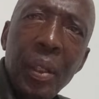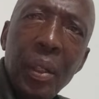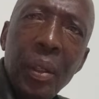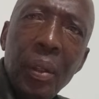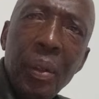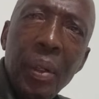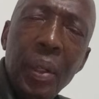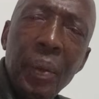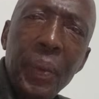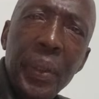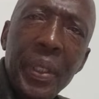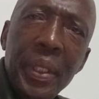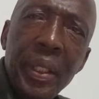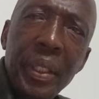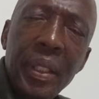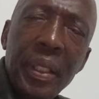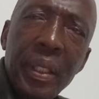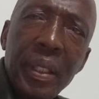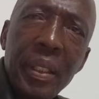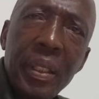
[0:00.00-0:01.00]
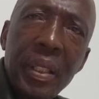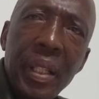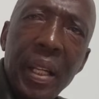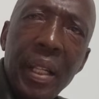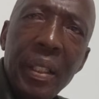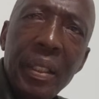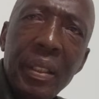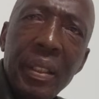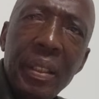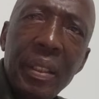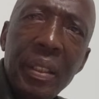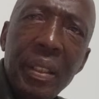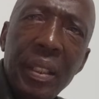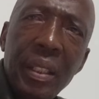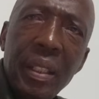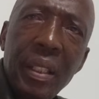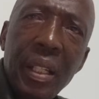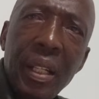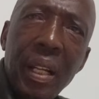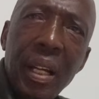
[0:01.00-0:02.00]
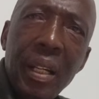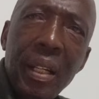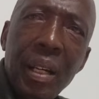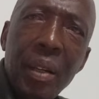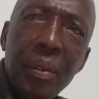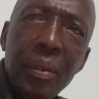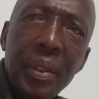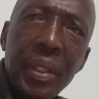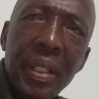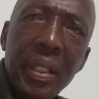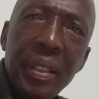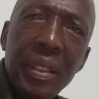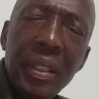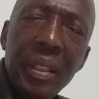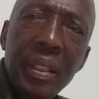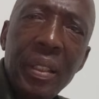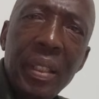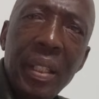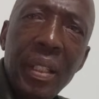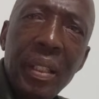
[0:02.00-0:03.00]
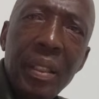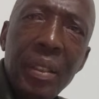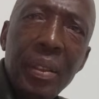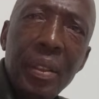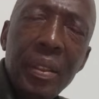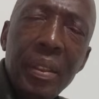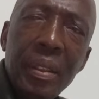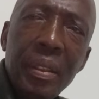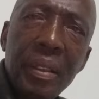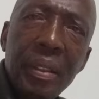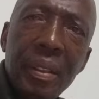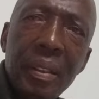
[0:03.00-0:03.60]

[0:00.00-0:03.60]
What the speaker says: when we see things like this in and around us these days,